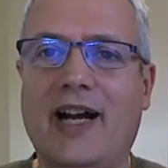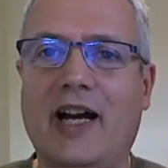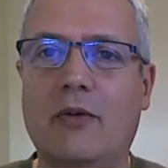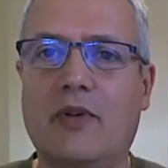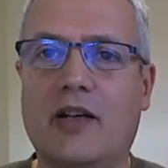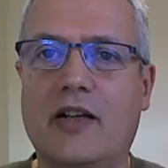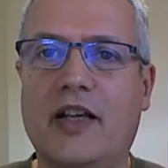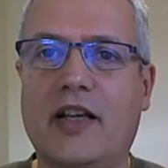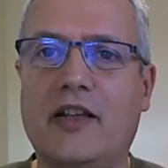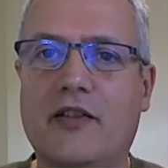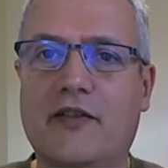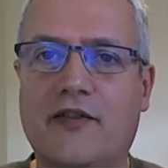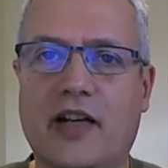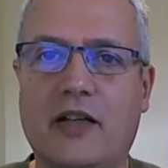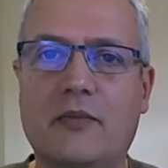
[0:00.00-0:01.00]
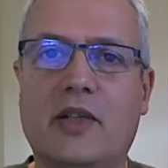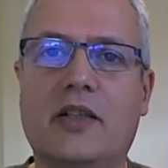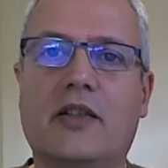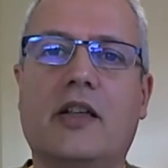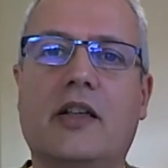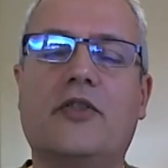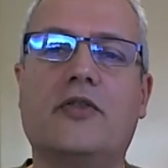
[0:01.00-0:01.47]
our inner
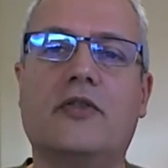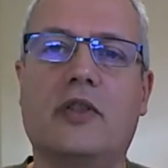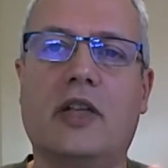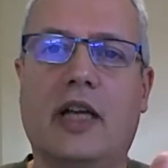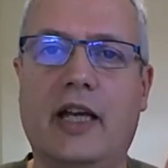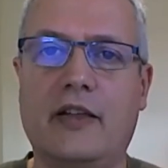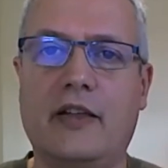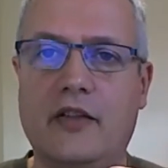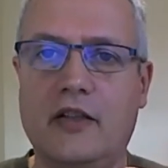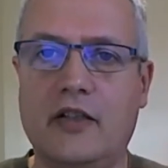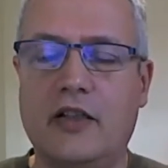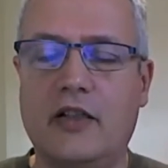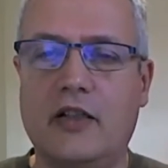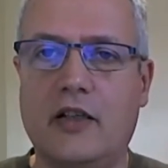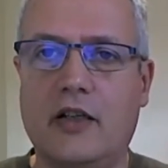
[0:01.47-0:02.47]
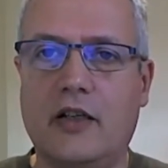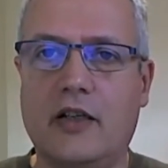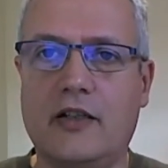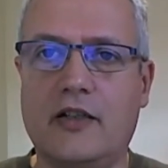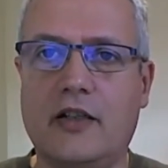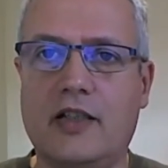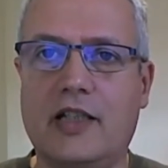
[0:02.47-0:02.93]
fragmentation and
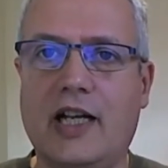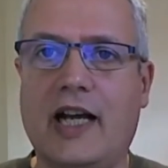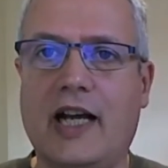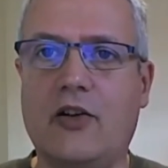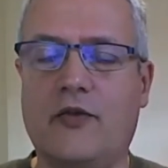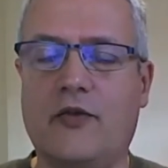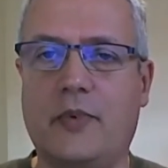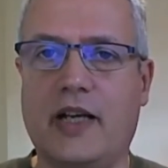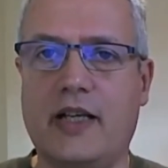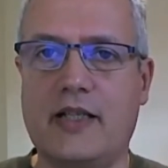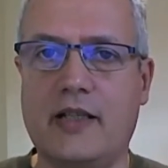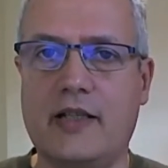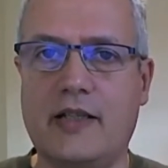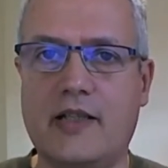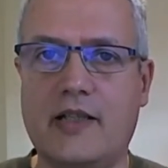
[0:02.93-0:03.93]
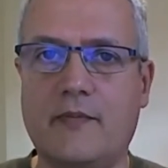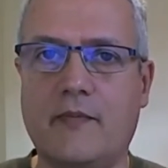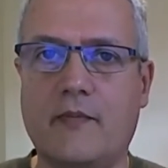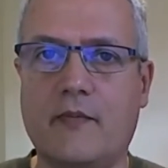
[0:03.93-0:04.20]
the lack of presence.